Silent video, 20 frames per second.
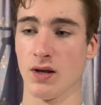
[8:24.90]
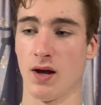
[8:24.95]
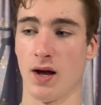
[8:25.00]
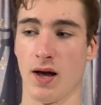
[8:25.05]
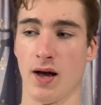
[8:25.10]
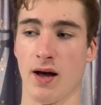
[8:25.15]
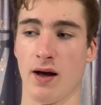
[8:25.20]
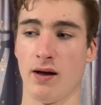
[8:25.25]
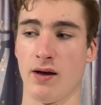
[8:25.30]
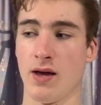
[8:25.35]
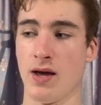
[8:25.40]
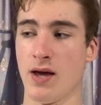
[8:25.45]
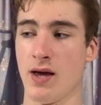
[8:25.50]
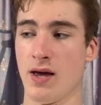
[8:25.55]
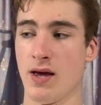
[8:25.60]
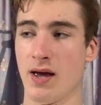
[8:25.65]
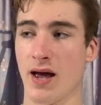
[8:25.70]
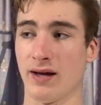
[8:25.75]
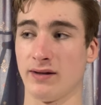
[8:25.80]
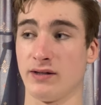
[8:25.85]

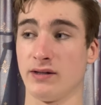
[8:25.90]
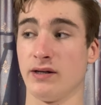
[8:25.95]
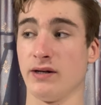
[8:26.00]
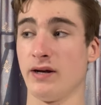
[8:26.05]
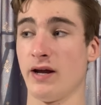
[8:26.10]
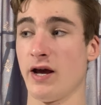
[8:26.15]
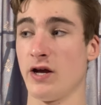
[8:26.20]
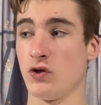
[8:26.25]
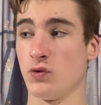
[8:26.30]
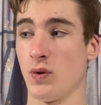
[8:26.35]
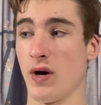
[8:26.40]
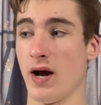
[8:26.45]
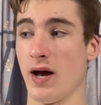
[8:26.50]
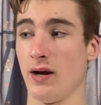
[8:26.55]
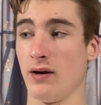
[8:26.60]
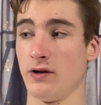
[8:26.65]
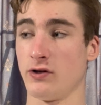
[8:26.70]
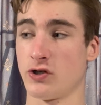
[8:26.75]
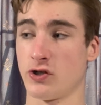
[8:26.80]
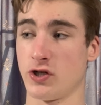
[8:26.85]
And in an age where
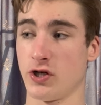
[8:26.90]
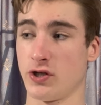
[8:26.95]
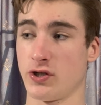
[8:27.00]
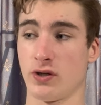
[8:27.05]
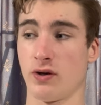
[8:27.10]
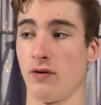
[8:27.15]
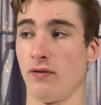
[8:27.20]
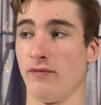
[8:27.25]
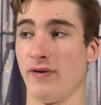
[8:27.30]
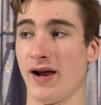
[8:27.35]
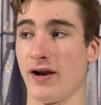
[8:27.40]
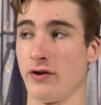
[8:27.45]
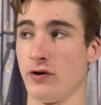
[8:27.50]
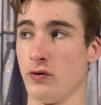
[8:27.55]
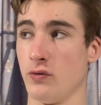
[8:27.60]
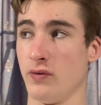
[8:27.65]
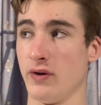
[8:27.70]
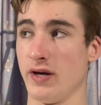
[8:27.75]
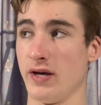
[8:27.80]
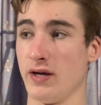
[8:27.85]
logistical
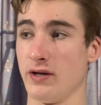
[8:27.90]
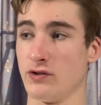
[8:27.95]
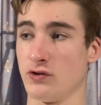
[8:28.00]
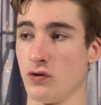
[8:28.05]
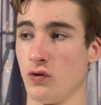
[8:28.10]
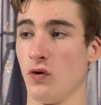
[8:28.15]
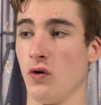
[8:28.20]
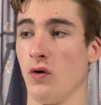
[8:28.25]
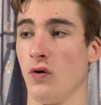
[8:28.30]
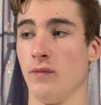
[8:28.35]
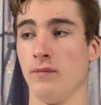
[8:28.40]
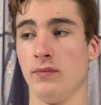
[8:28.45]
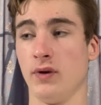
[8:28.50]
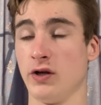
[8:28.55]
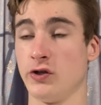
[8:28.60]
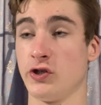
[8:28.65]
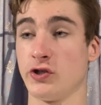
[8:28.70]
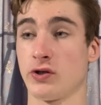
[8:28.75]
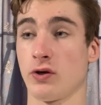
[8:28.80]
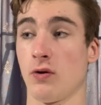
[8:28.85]
value is, or
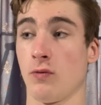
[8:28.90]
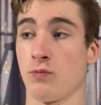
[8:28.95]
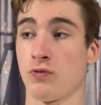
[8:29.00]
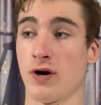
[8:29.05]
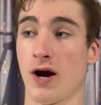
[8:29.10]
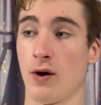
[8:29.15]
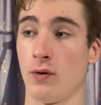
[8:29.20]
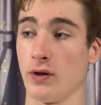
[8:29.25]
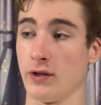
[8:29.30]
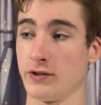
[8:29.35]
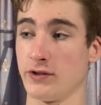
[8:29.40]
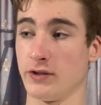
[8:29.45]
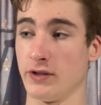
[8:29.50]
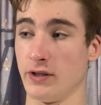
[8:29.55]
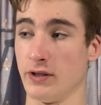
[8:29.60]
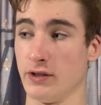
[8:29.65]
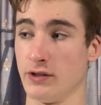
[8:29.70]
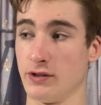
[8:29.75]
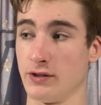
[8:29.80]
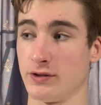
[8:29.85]
logistical prowess
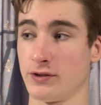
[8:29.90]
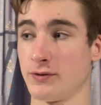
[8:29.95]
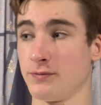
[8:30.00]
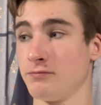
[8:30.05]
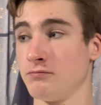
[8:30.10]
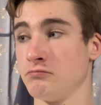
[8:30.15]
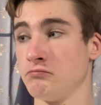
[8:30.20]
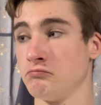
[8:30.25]
is